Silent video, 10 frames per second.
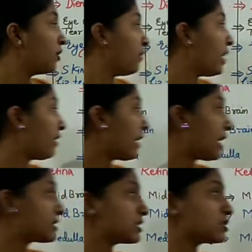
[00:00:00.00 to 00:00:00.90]

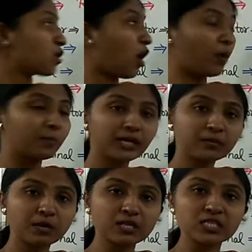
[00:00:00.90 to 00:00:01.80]
Whereas these oblique
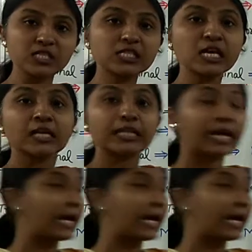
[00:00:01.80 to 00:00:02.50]
muscles, they